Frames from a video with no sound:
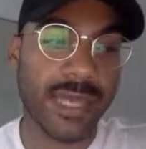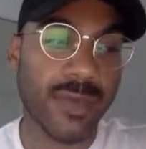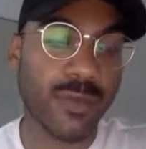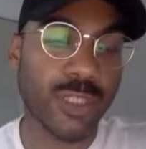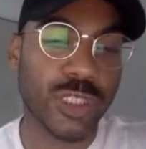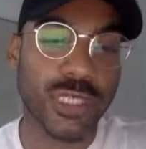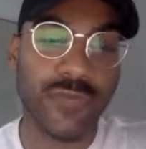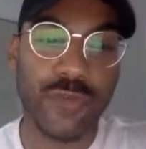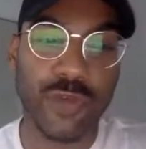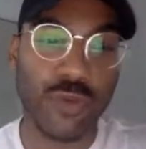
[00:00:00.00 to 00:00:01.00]
and it was just
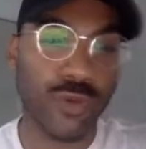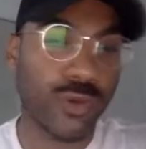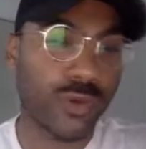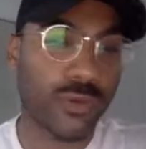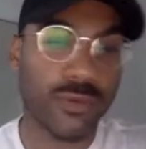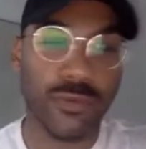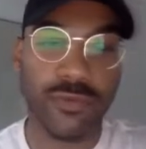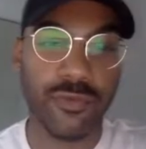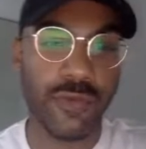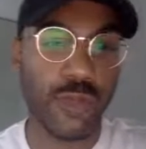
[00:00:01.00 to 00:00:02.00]
a visual
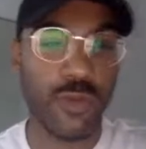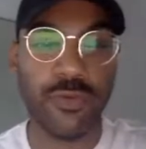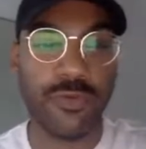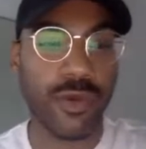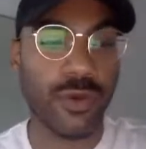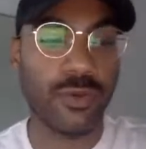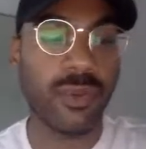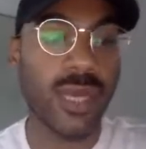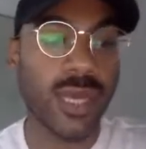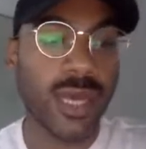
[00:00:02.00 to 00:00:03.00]
visual film